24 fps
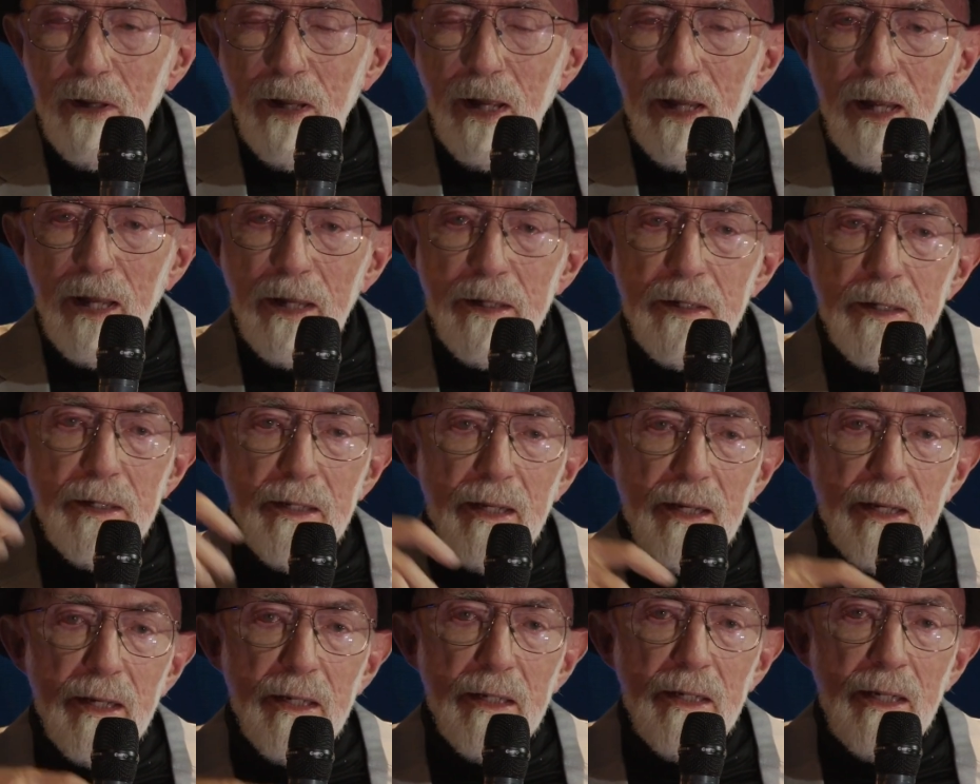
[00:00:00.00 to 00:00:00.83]

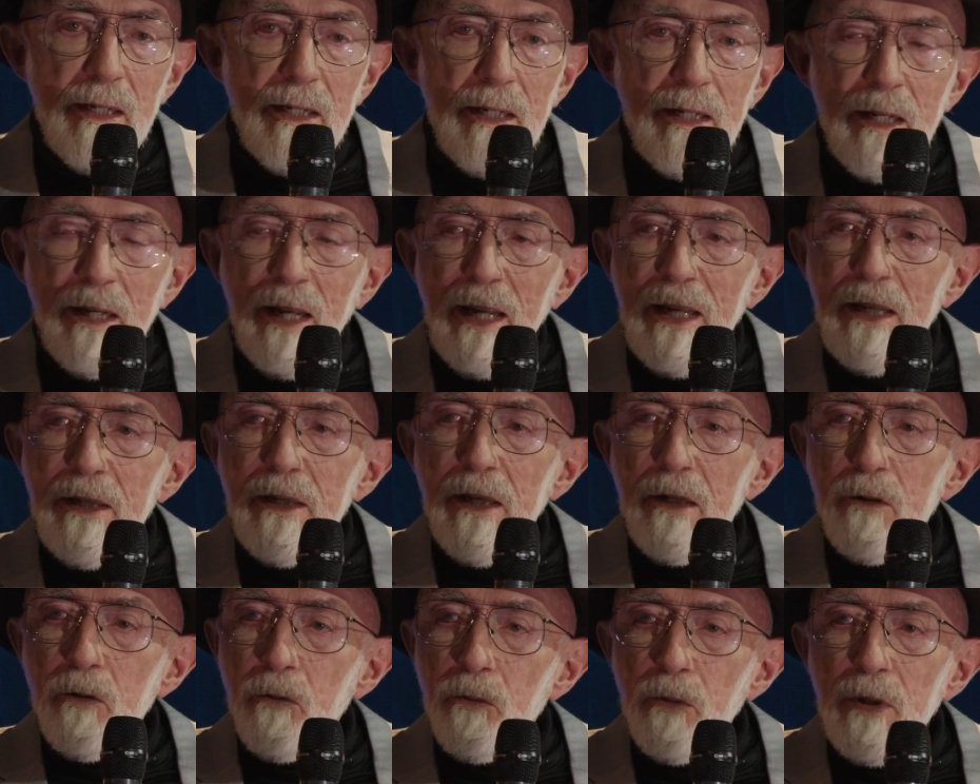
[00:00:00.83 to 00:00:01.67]
And he
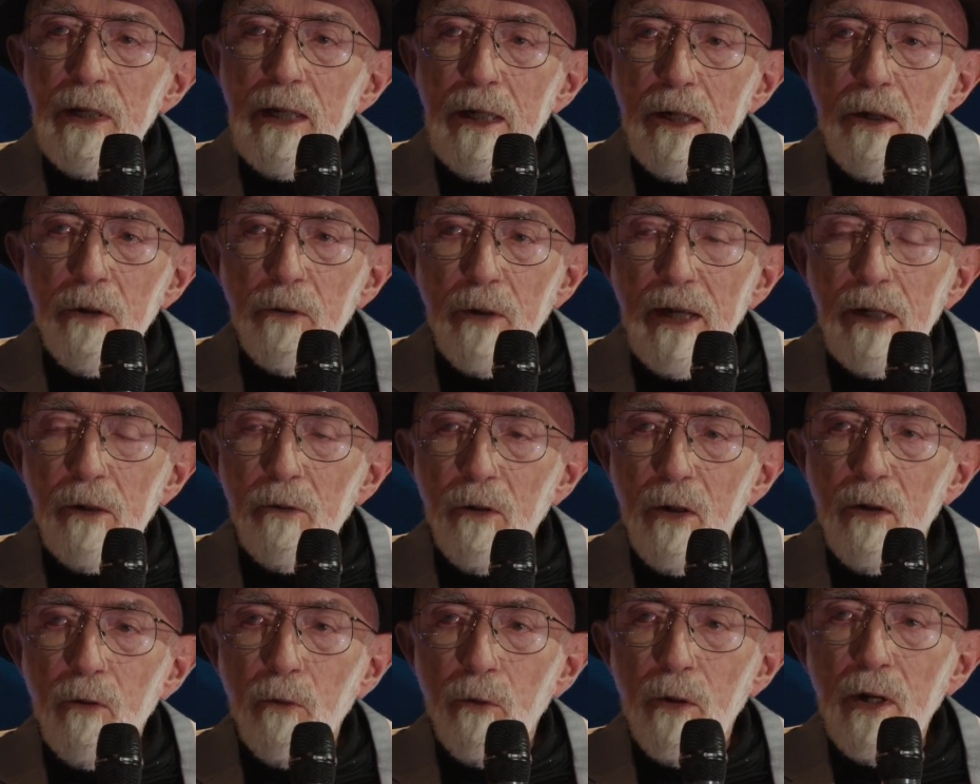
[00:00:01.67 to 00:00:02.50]
did really great
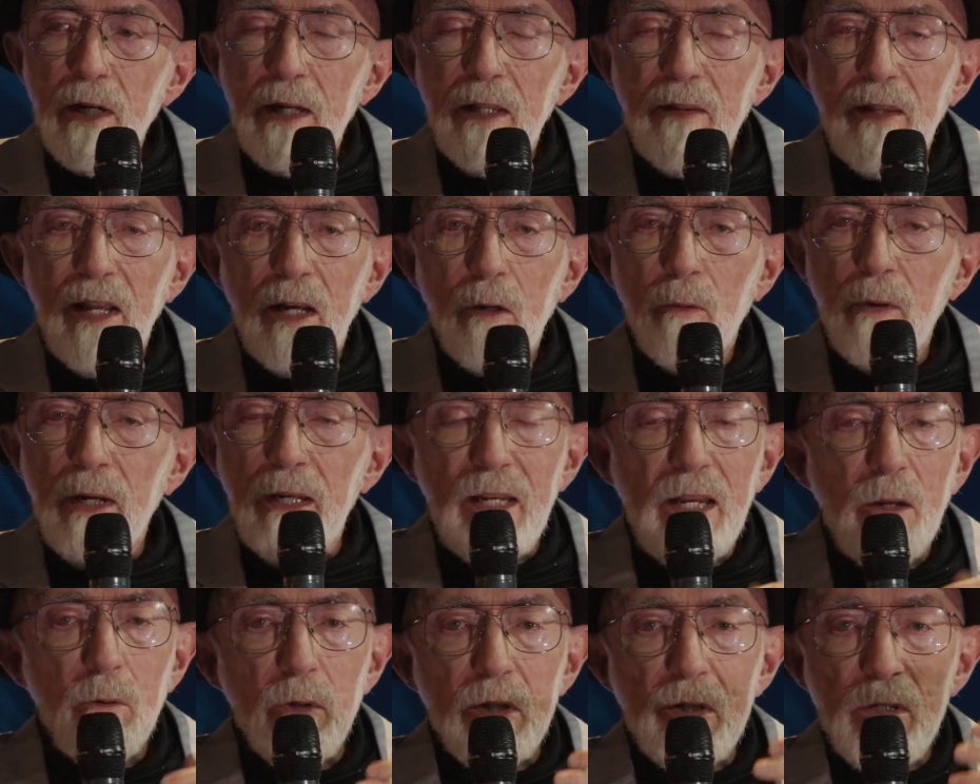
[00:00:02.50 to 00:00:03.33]
work in that way,
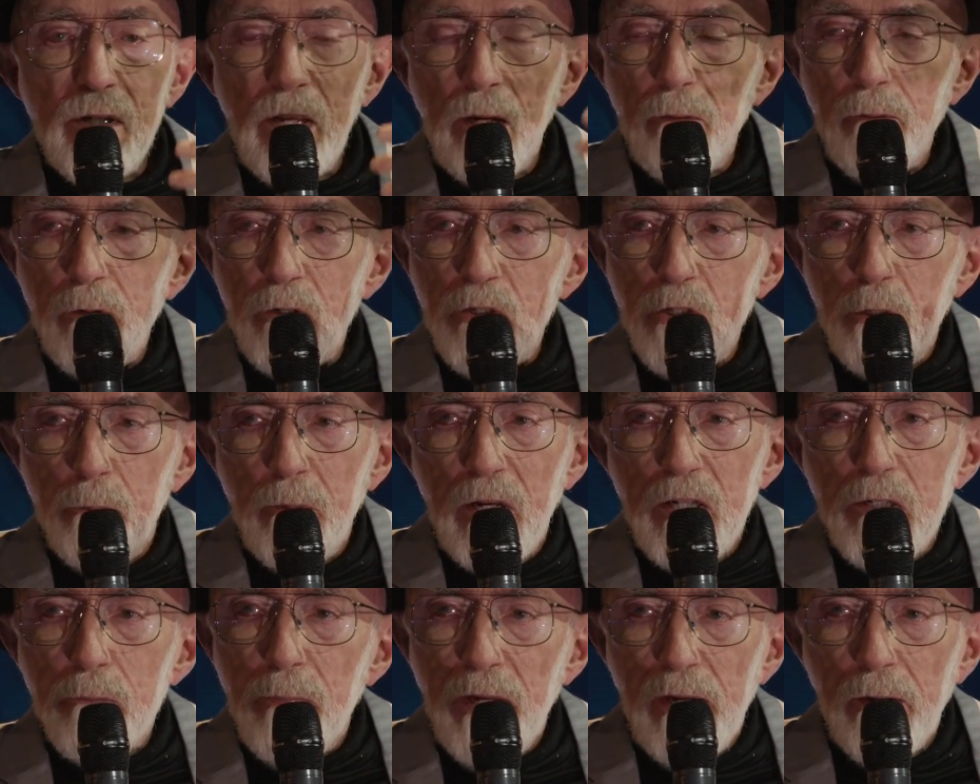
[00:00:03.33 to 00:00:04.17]
and he was ever so
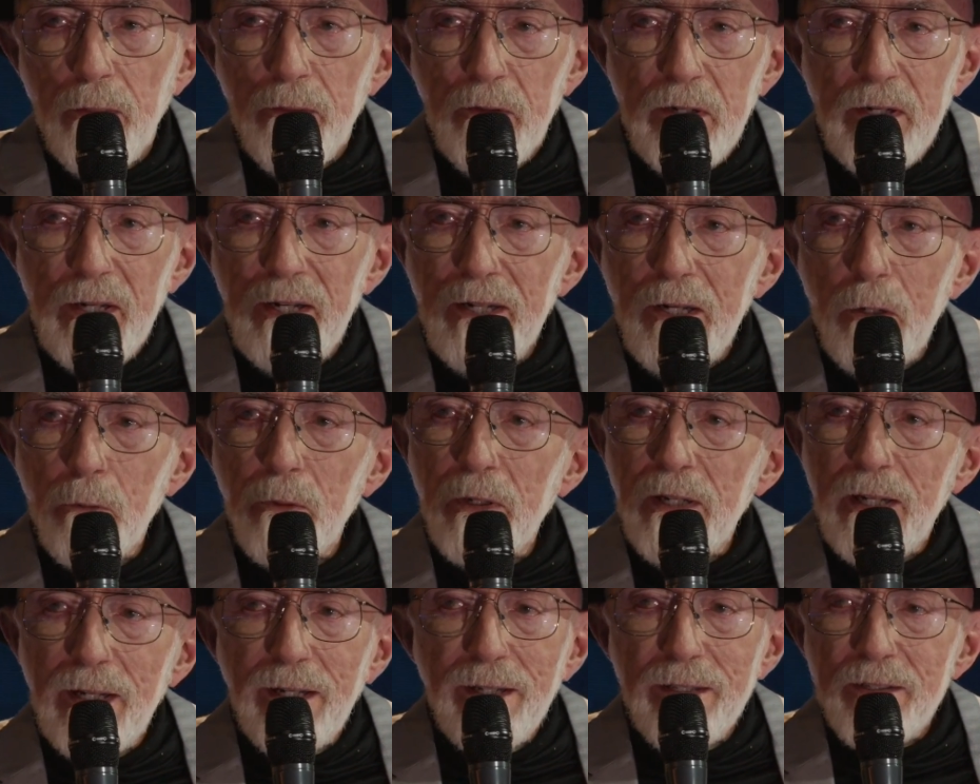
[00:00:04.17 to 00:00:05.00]
much better than
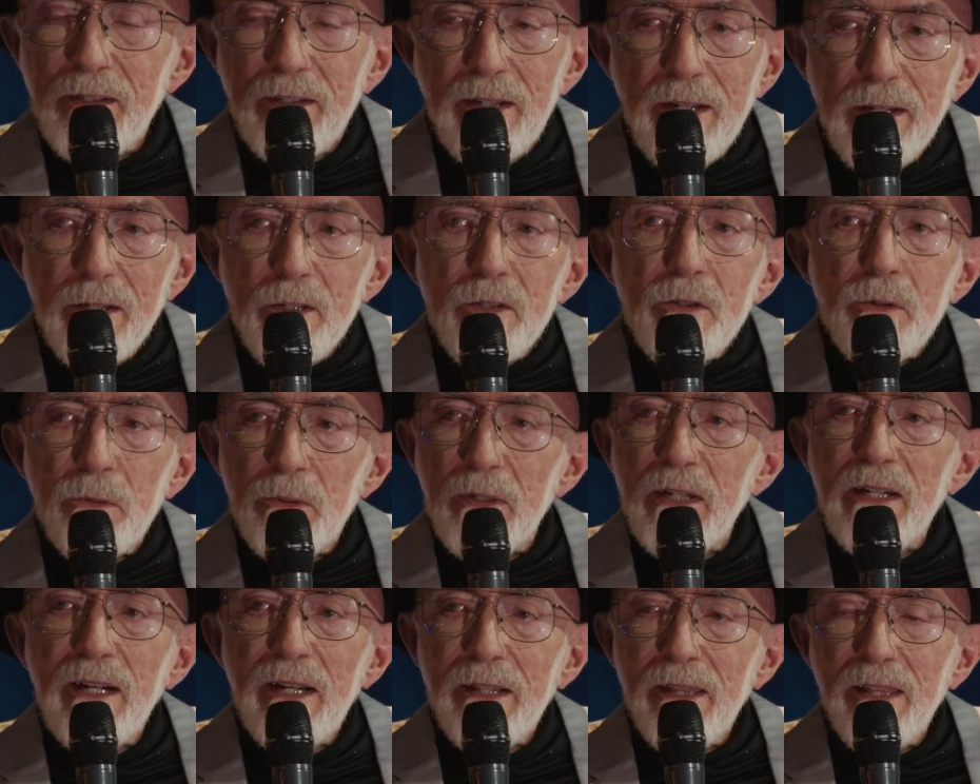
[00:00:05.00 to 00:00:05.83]
anyone else in
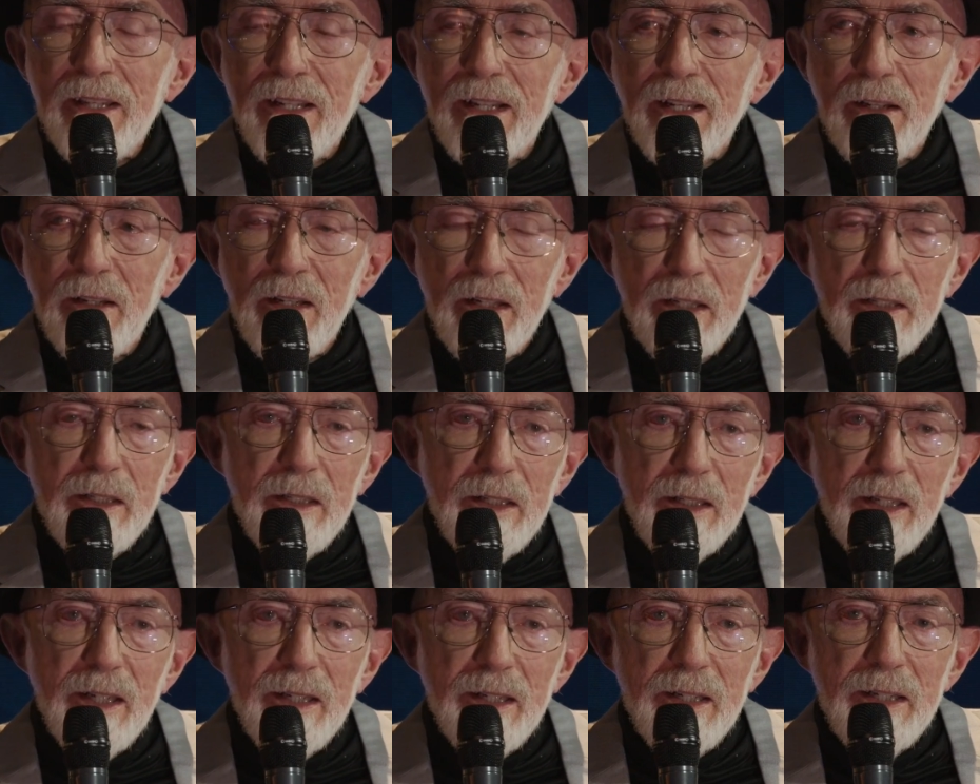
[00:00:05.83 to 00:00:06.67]
history, I think,
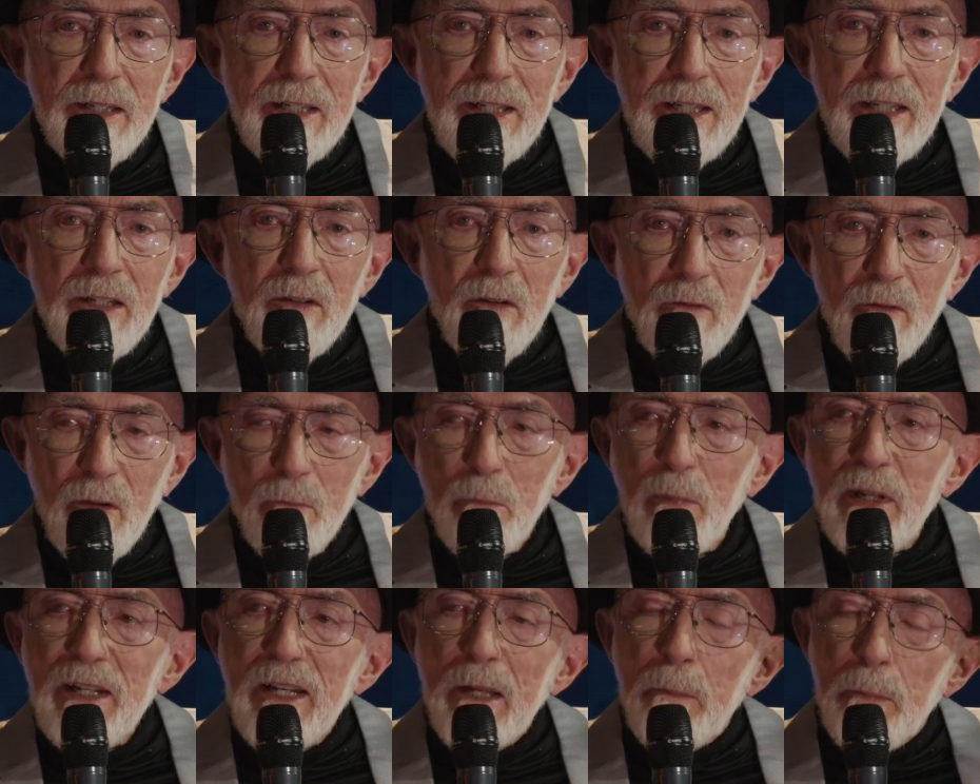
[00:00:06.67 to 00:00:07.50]
at
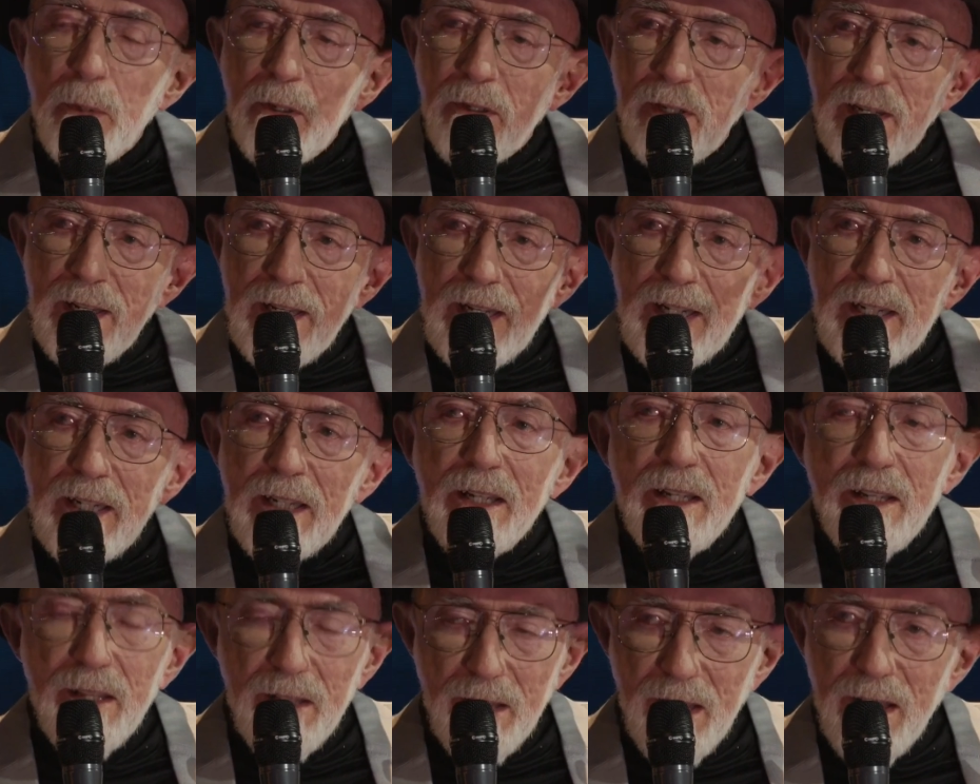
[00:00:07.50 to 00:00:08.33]

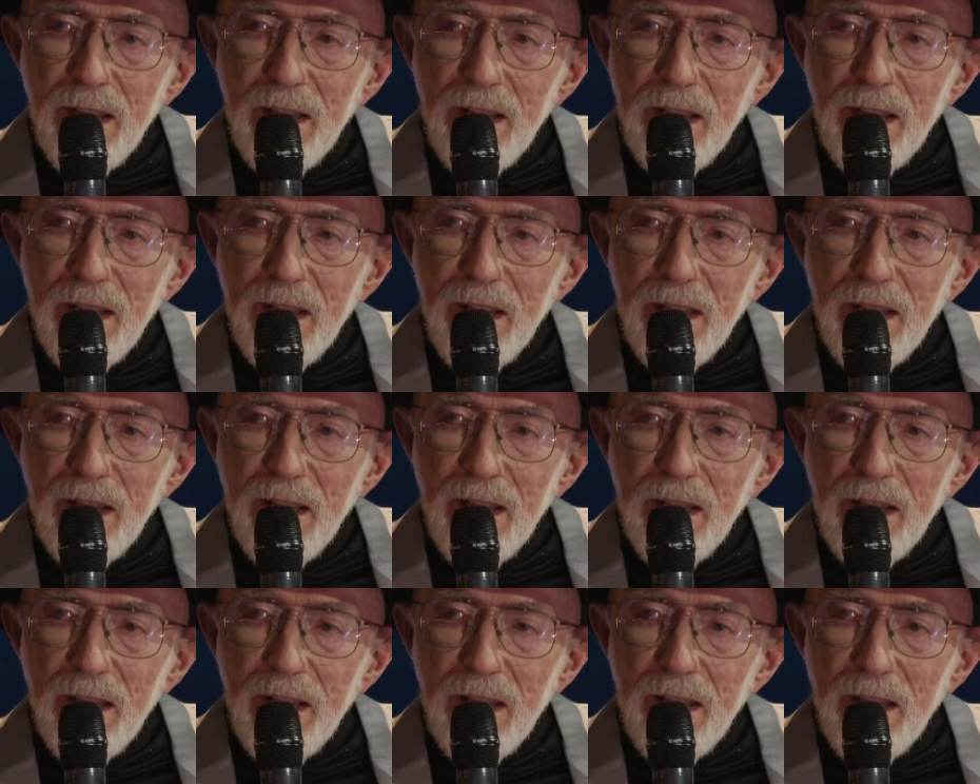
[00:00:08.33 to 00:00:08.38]
manipulating